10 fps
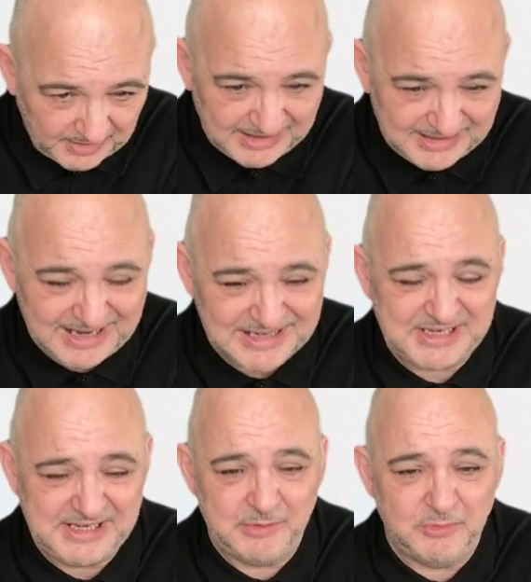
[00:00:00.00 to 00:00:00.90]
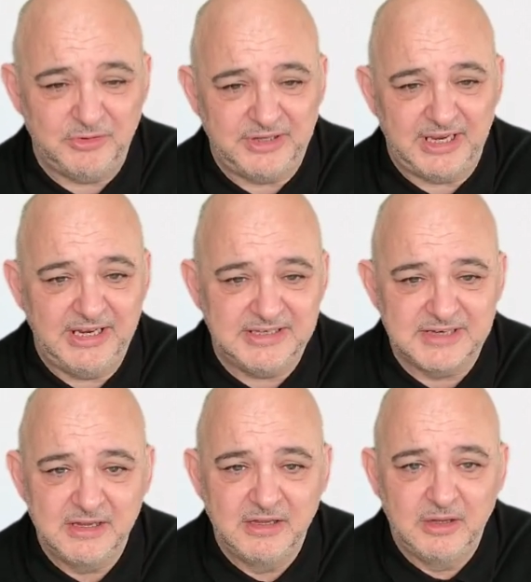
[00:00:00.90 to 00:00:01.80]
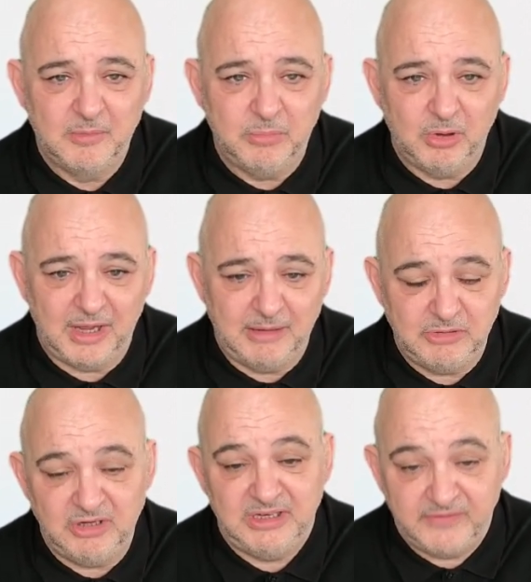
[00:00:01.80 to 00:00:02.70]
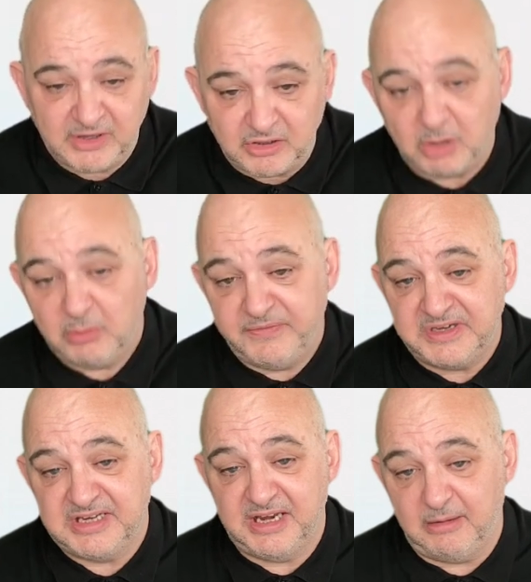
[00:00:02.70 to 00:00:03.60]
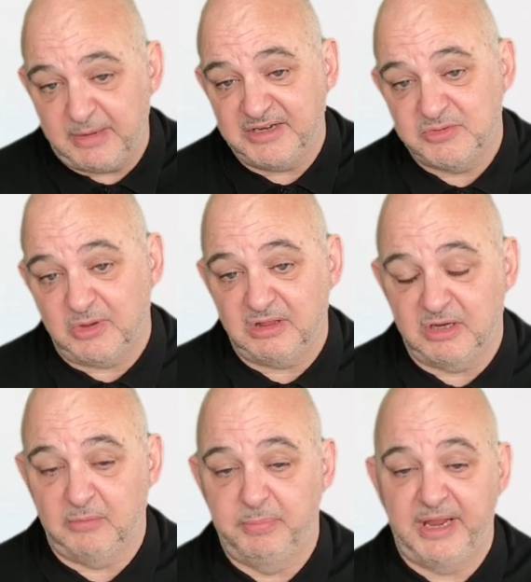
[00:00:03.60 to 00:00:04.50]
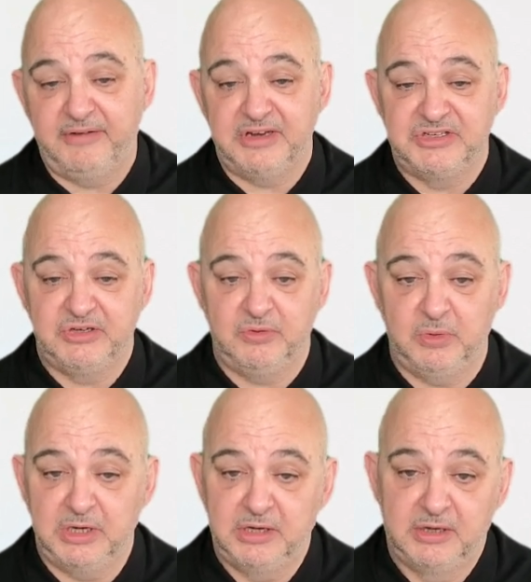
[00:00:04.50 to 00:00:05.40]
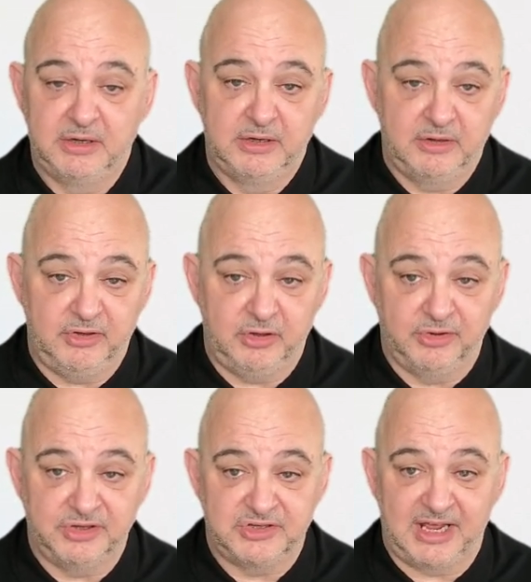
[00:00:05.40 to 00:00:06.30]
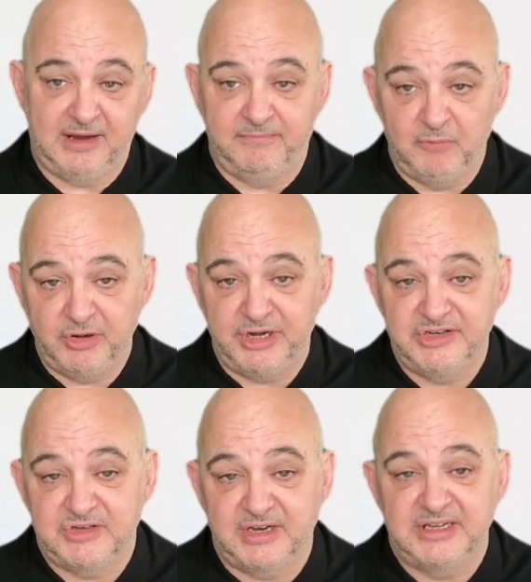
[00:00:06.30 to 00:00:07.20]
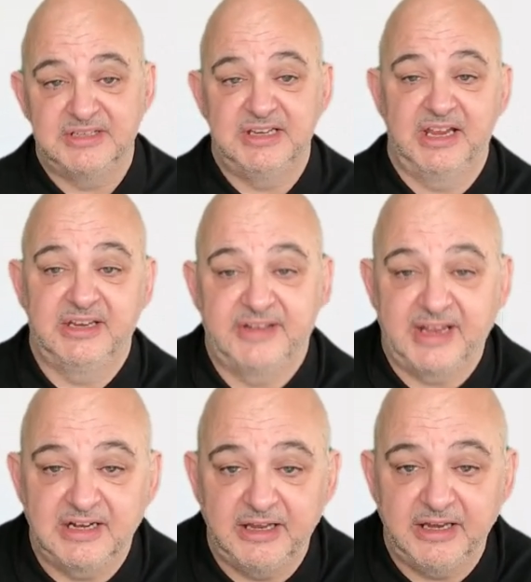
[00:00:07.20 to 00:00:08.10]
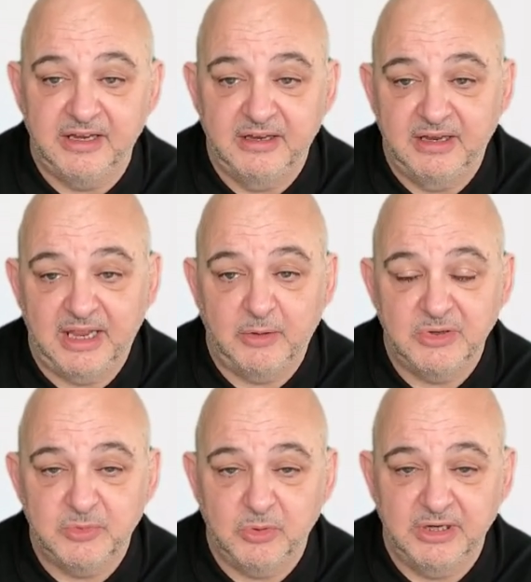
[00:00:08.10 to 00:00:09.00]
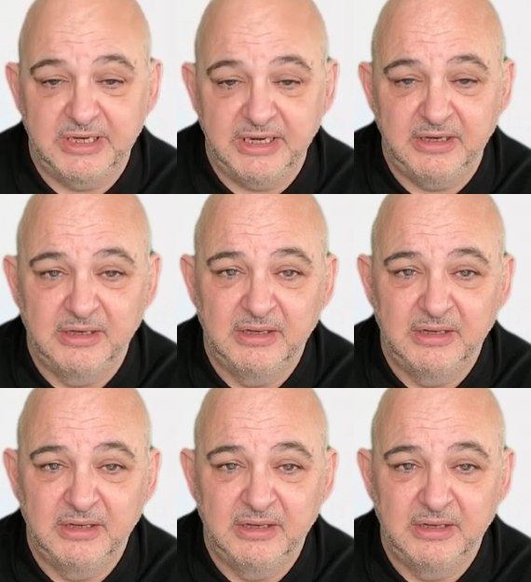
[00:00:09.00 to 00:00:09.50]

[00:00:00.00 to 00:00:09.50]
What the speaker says: I can't say how good that is. But I'm going to give it a go. If it's here, I may as well compare it to the others that I'm running so I can see exactly how it's working.